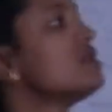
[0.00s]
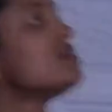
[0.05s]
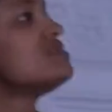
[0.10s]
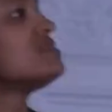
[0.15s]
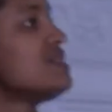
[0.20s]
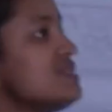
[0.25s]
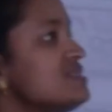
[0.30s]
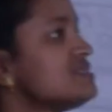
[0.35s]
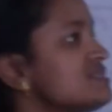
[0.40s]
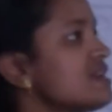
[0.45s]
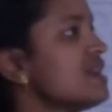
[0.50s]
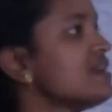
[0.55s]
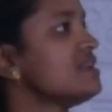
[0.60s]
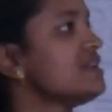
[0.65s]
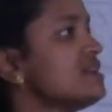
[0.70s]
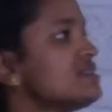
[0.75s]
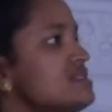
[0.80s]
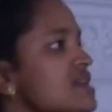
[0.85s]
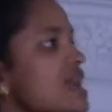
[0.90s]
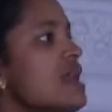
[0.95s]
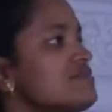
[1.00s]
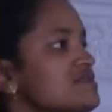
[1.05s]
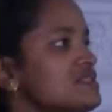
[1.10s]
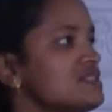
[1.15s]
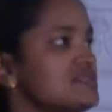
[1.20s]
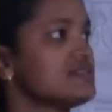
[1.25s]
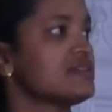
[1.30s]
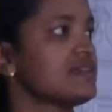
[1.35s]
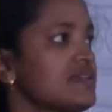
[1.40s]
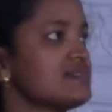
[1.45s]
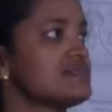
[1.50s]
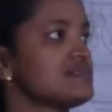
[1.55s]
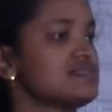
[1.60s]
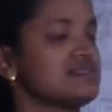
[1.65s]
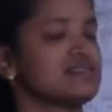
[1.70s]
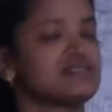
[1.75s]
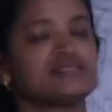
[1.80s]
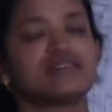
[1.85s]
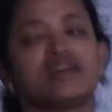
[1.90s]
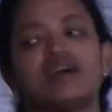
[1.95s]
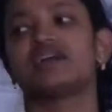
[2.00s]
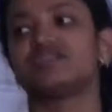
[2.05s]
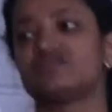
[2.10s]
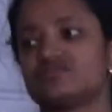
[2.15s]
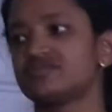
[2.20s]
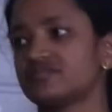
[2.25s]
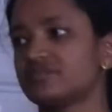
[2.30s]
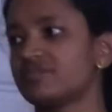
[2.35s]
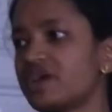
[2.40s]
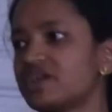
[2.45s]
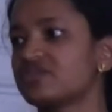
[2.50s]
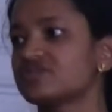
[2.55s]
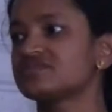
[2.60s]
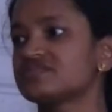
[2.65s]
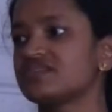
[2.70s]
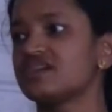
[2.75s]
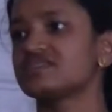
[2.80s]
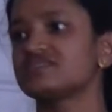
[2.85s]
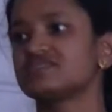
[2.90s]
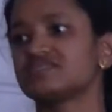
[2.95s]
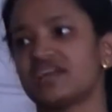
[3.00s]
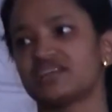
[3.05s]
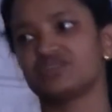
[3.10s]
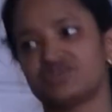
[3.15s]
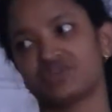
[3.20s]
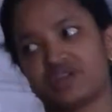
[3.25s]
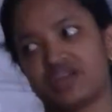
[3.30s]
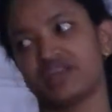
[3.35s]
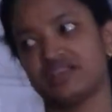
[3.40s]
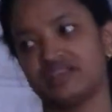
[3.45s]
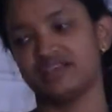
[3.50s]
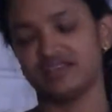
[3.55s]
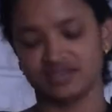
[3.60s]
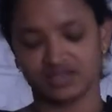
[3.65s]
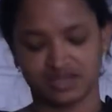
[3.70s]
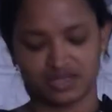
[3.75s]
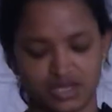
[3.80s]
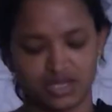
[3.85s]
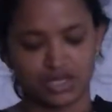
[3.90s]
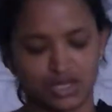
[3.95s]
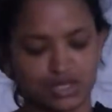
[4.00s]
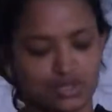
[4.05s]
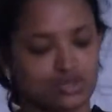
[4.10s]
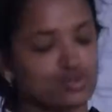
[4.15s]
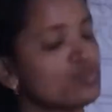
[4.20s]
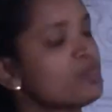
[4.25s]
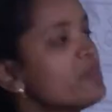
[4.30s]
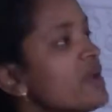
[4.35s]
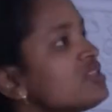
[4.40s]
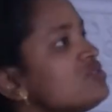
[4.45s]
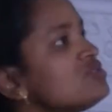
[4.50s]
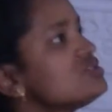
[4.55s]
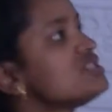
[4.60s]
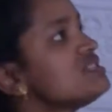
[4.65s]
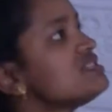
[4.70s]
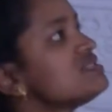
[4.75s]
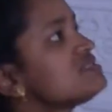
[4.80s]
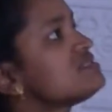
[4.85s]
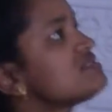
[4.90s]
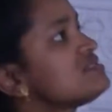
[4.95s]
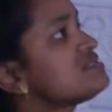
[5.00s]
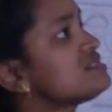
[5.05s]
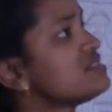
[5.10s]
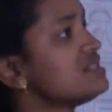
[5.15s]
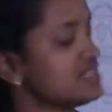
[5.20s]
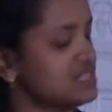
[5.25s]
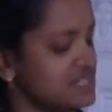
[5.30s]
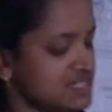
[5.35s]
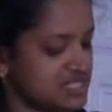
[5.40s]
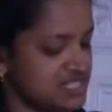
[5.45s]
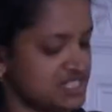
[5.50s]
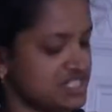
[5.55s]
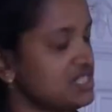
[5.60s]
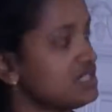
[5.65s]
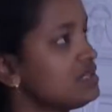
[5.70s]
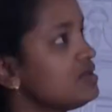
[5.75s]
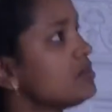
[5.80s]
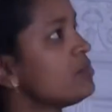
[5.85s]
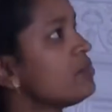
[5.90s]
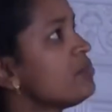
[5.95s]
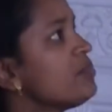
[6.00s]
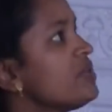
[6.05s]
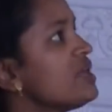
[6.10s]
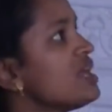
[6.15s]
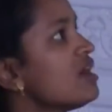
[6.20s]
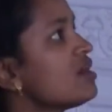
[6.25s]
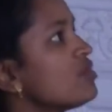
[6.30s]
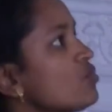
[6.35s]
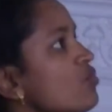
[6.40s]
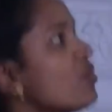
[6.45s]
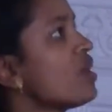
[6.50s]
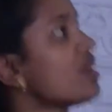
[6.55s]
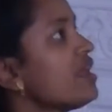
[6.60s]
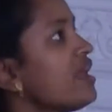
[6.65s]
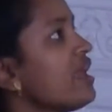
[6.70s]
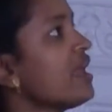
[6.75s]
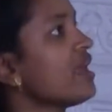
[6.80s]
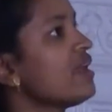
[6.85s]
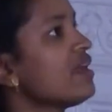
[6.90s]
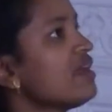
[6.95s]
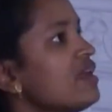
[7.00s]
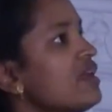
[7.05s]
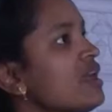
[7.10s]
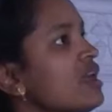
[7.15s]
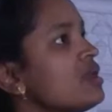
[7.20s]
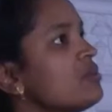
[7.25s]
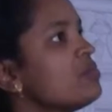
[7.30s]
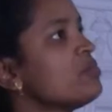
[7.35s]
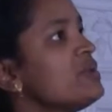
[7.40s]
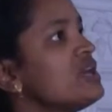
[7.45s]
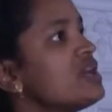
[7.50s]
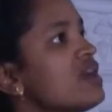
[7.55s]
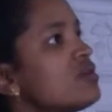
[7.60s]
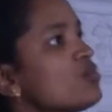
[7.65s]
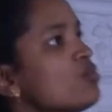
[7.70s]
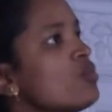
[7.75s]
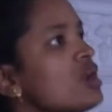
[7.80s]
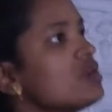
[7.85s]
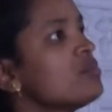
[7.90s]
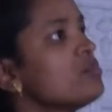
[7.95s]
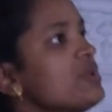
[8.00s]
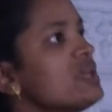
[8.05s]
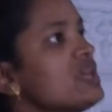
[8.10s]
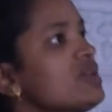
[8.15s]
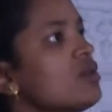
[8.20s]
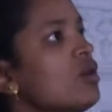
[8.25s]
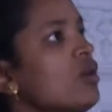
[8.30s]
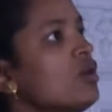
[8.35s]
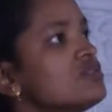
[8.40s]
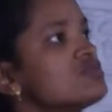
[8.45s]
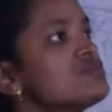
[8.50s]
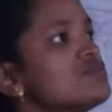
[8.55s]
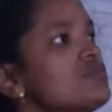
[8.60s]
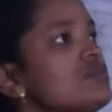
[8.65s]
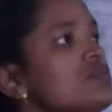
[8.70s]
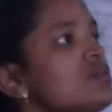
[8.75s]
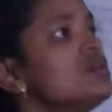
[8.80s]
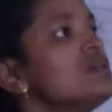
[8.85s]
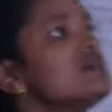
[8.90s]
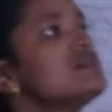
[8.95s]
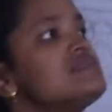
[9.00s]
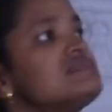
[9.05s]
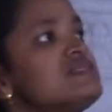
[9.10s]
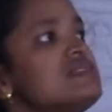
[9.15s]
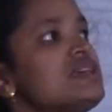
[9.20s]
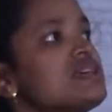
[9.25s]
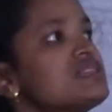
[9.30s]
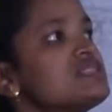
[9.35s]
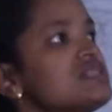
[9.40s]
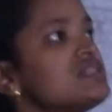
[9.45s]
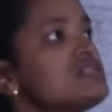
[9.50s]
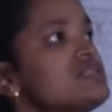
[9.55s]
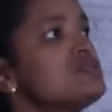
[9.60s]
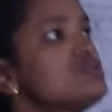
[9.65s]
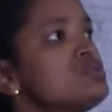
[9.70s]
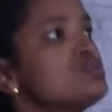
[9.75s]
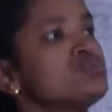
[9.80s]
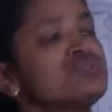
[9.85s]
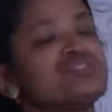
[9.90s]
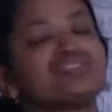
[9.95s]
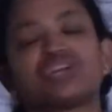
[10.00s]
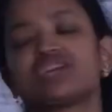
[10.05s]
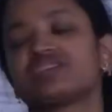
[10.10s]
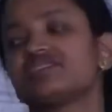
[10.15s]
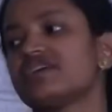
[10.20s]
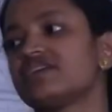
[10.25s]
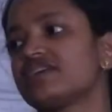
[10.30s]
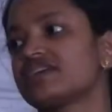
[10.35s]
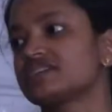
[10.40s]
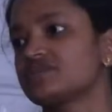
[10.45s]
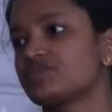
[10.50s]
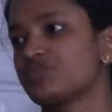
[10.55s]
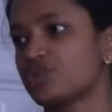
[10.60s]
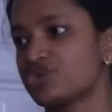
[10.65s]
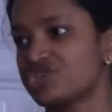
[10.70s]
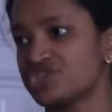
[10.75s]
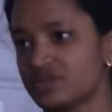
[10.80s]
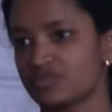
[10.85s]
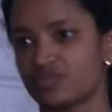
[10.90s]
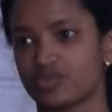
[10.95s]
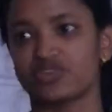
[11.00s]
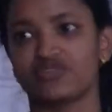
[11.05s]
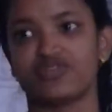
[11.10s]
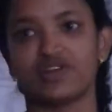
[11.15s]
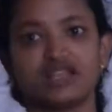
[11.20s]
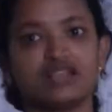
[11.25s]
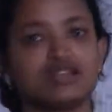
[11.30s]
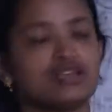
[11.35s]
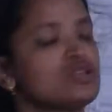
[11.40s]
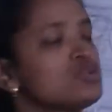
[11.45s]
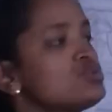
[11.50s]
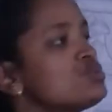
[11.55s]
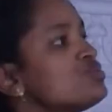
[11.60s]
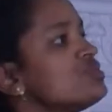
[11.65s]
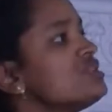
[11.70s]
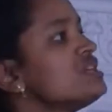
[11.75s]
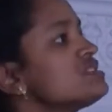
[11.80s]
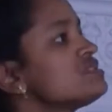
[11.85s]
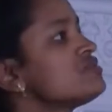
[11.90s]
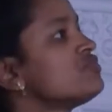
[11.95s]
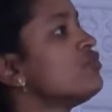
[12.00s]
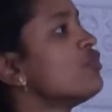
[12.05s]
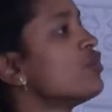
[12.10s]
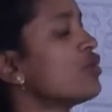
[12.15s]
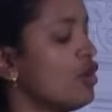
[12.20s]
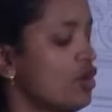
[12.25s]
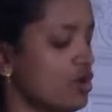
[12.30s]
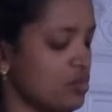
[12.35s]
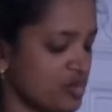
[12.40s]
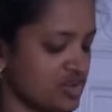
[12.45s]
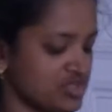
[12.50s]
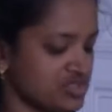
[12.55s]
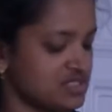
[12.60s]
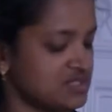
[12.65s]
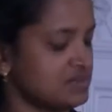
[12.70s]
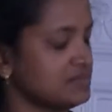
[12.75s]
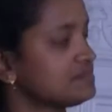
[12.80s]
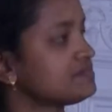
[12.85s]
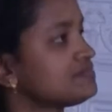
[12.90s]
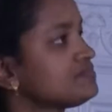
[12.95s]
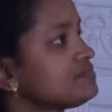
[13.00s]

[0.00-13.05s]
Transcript: salicylate, abscisic acid, hydrogen peroxide, cytokinin, two pathogenesis-related genes, PR1A and PR1B, also selected to check their expression profile to these four hormones.